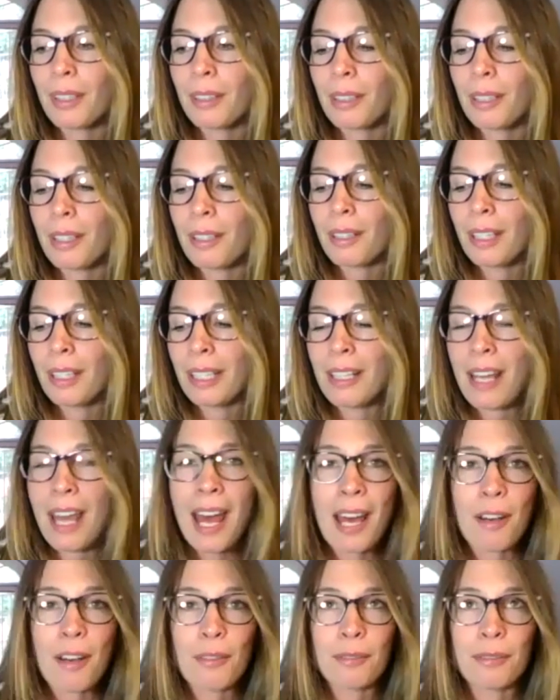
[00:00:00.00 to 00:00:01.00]
And to
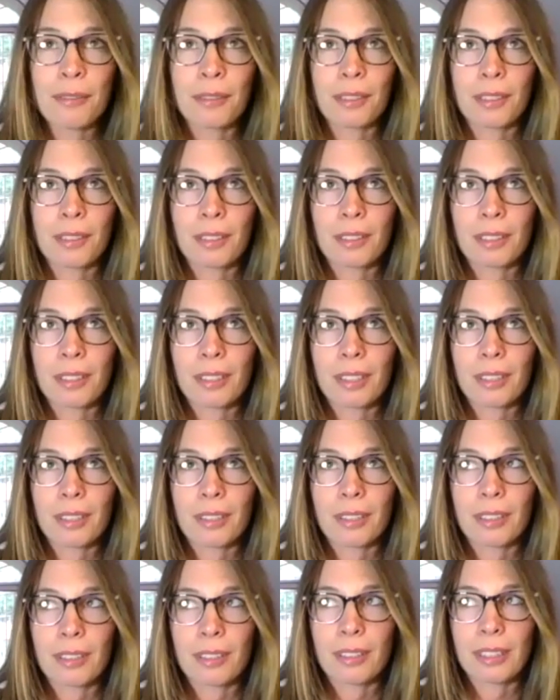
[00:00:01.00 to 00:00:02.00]
have
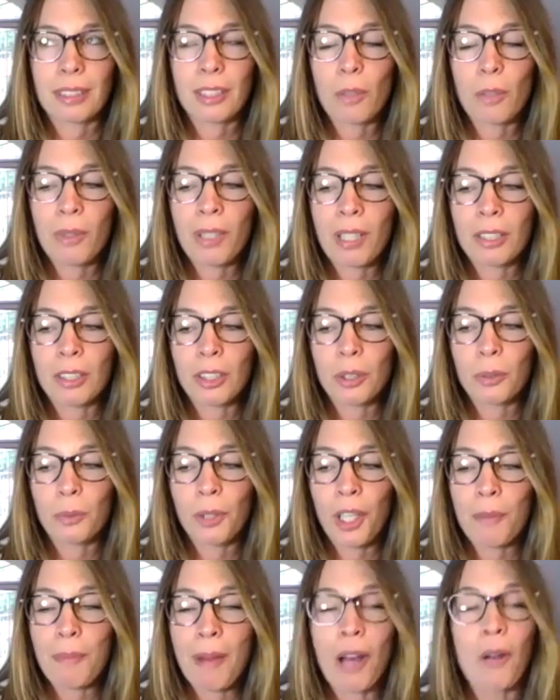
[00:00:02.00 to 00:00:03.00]
someone else to
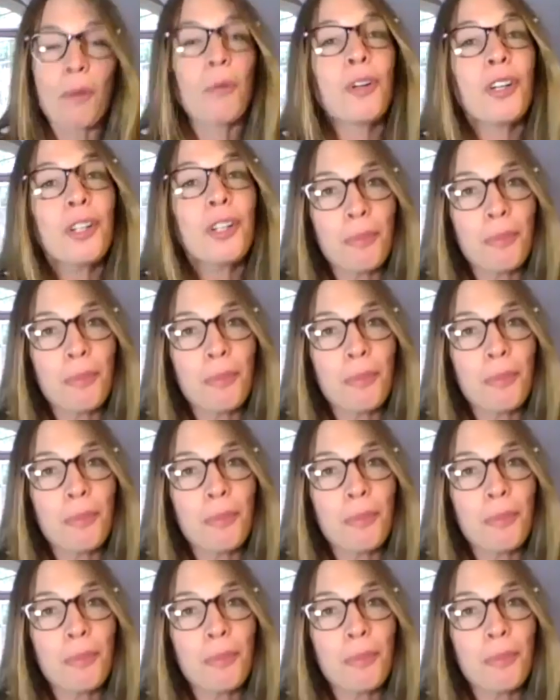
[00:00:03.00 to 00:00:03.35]
worry about would